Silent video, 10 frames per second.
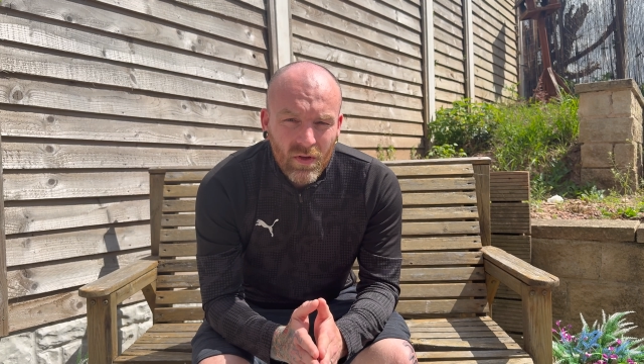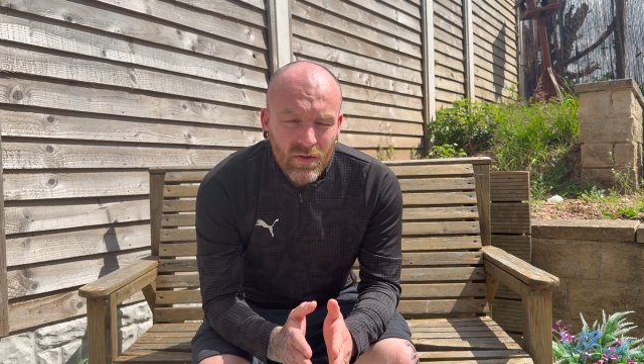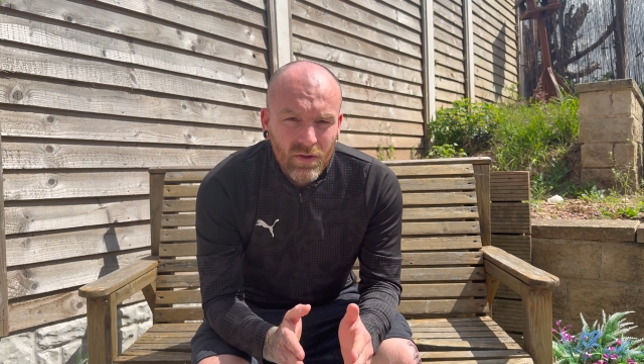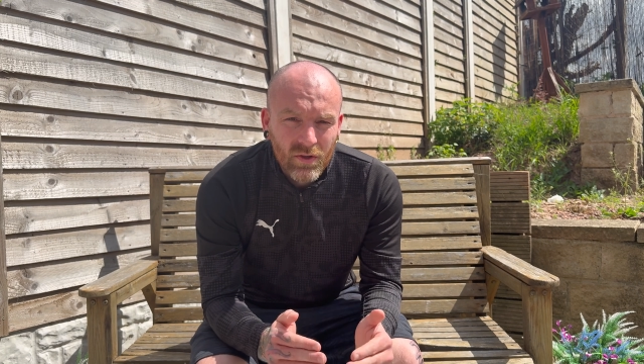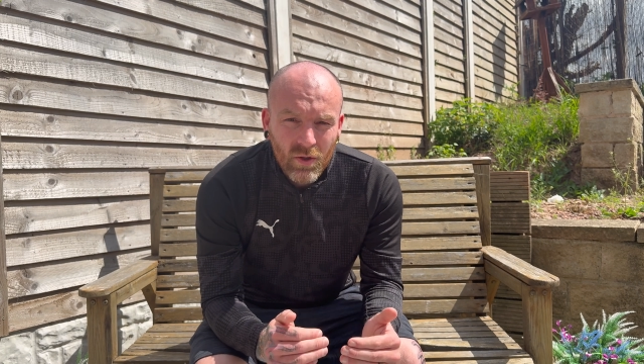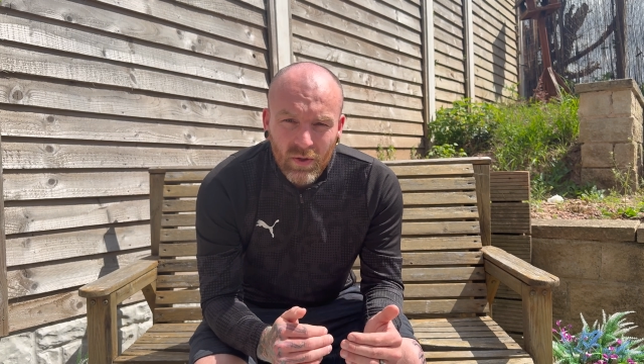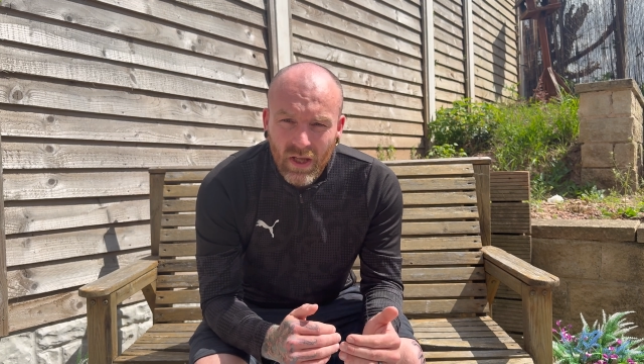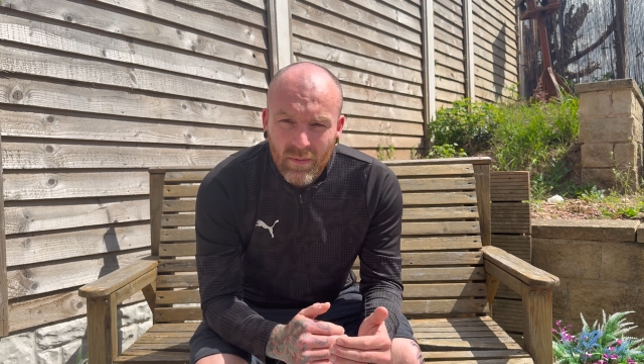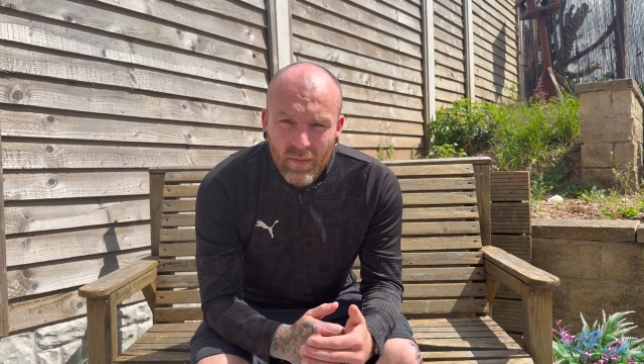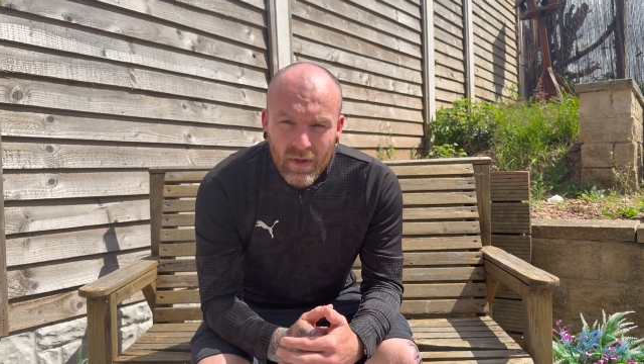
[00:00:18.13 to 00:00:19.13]
So doing
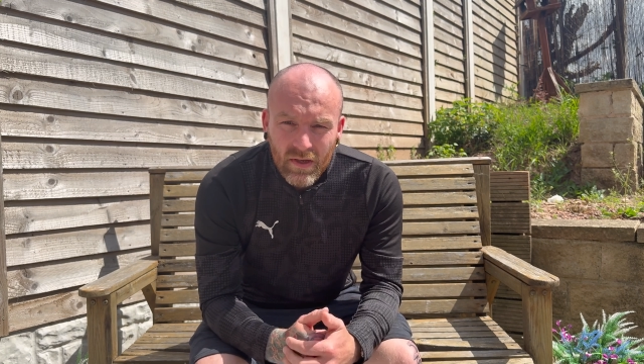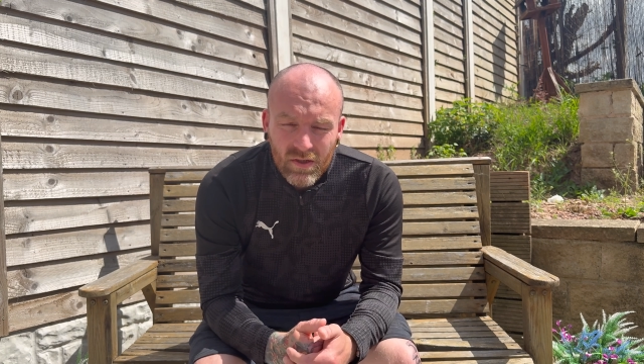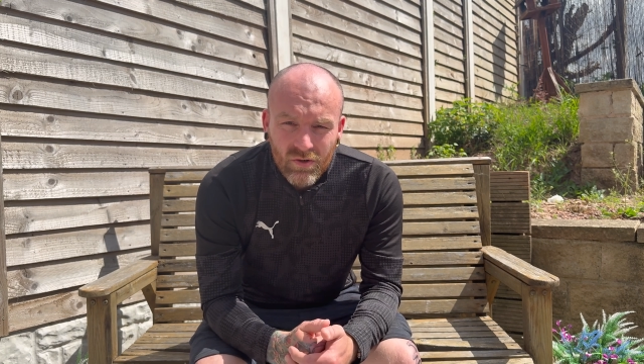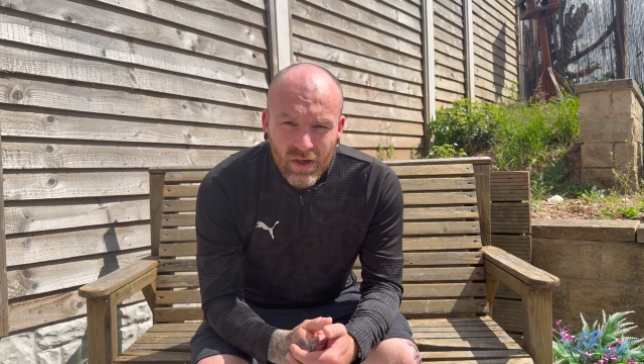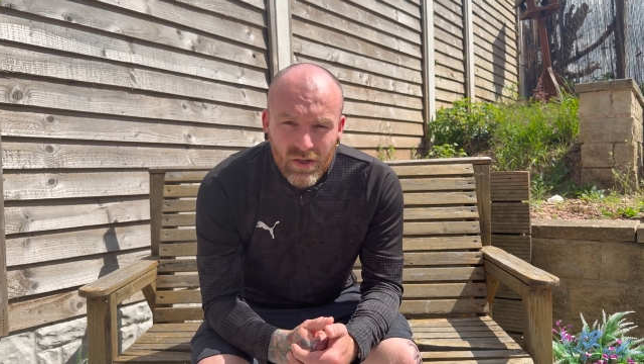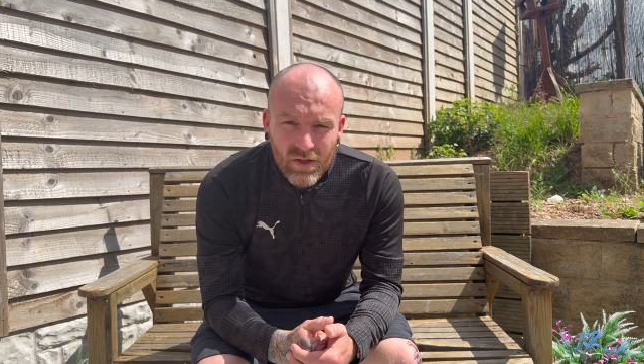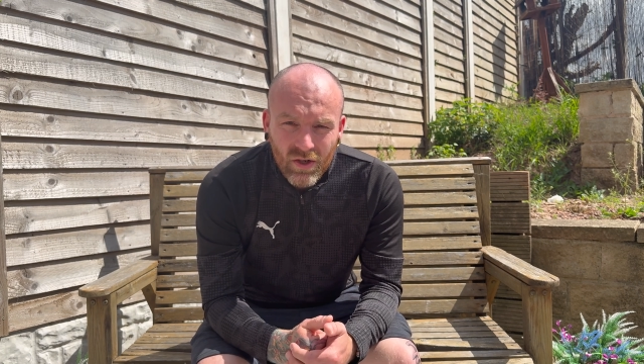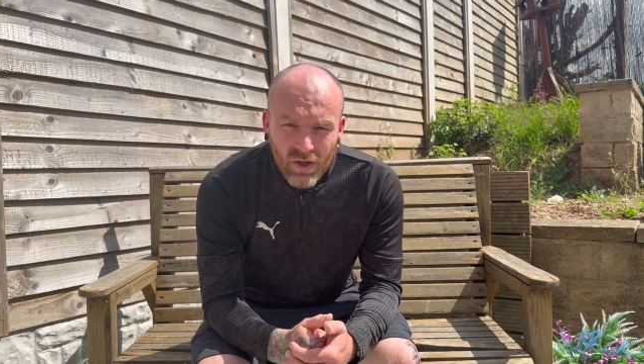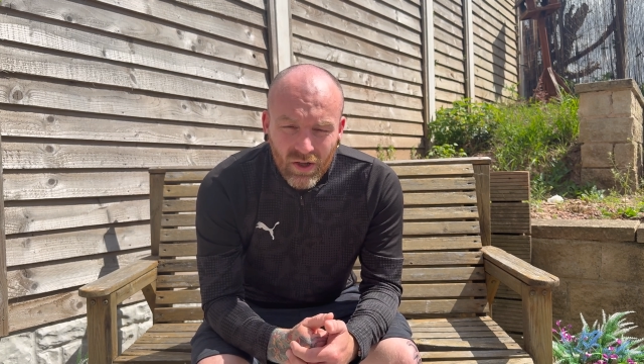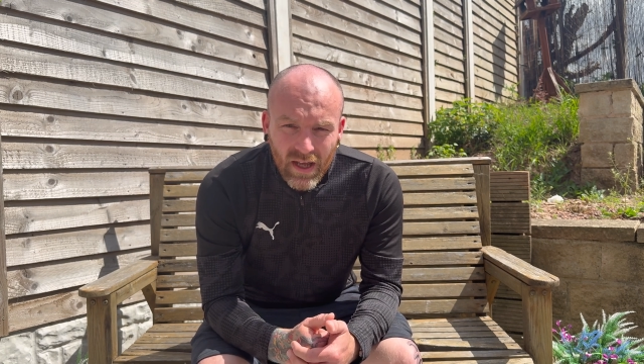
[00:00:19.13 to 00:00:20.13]
them stretches on
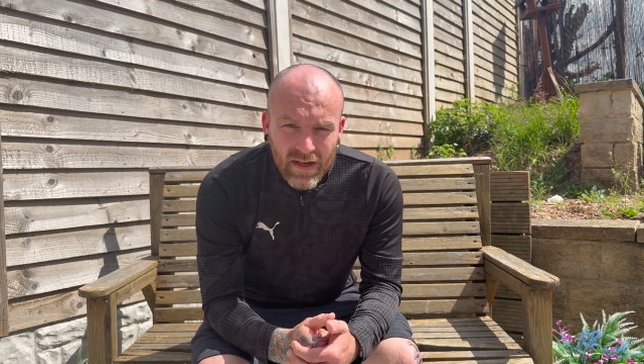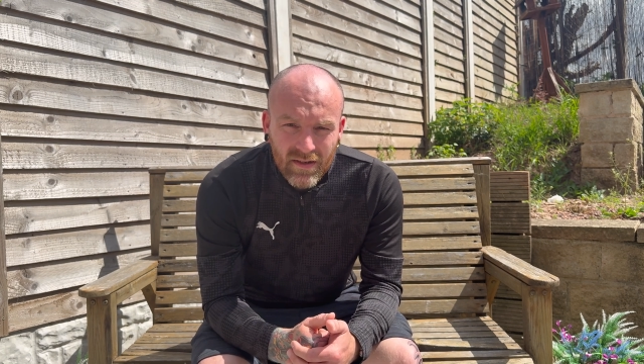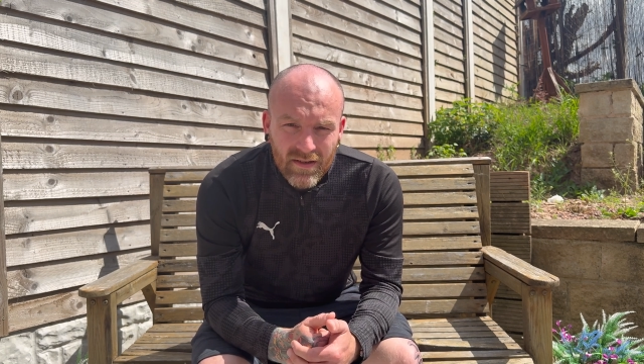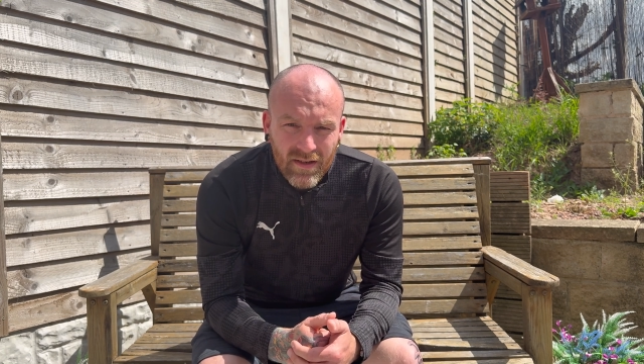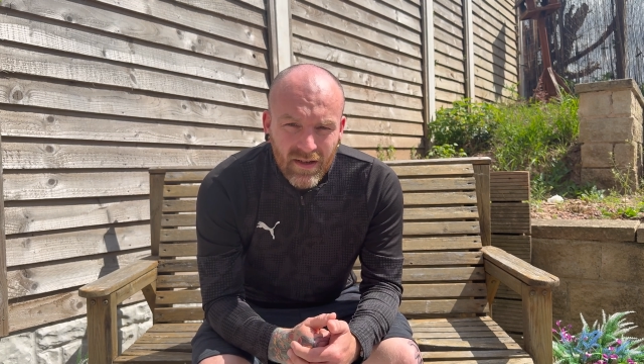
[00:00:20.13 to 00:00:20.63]
your legs,